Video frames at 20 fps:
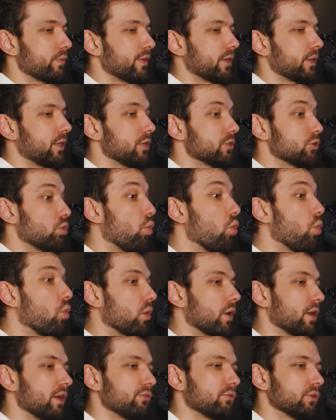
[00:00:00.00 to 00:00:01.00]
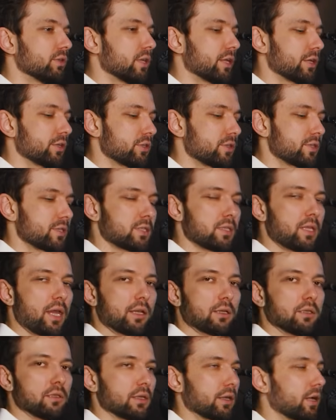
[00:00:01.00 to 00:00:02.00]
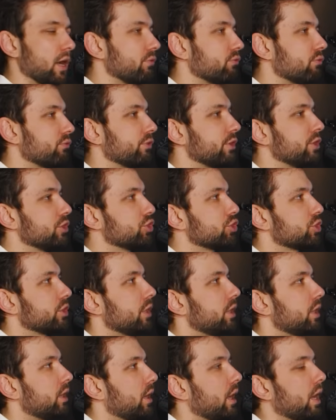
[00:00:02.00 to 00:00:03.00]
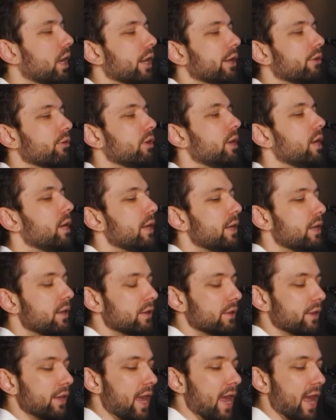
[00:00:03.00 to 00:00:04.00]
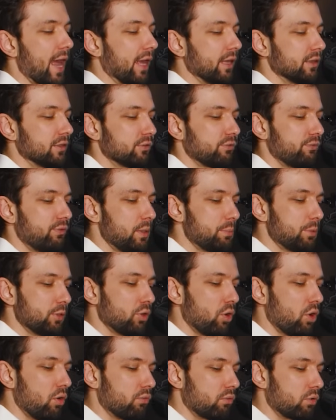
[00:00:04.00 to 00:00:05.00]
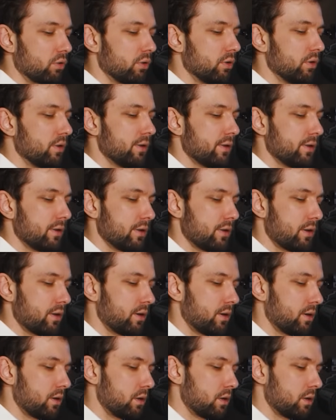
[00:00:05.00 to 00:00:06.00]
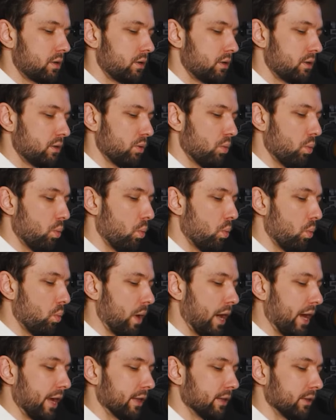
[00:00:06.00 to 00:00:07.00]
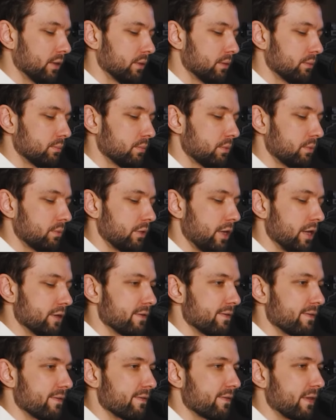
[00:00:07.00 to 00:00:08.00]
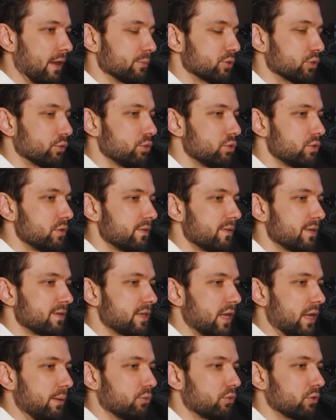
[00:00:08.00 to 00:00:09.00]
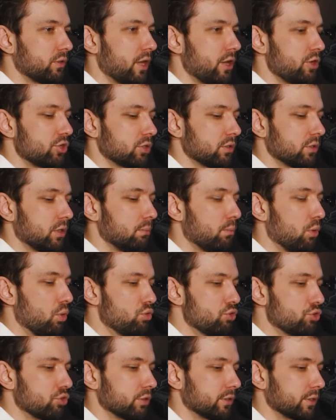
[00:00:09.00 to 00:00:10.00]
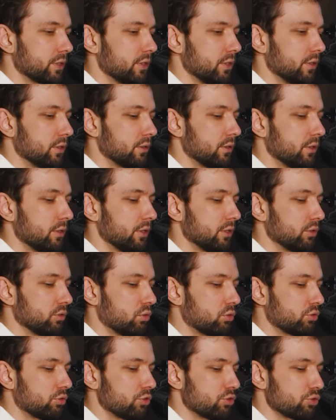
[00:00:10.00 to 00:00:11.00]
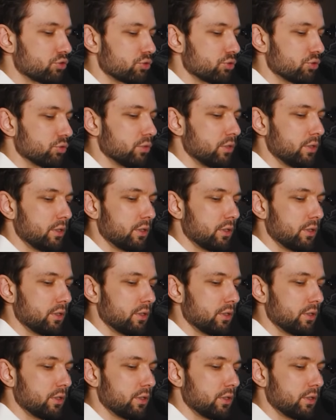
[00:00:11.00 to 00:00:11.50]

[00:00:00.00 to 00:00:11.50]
the keys, or even like slightly like half of an inch higher, and flipping over while hitting the thumb, so using the same rotational motion here in order to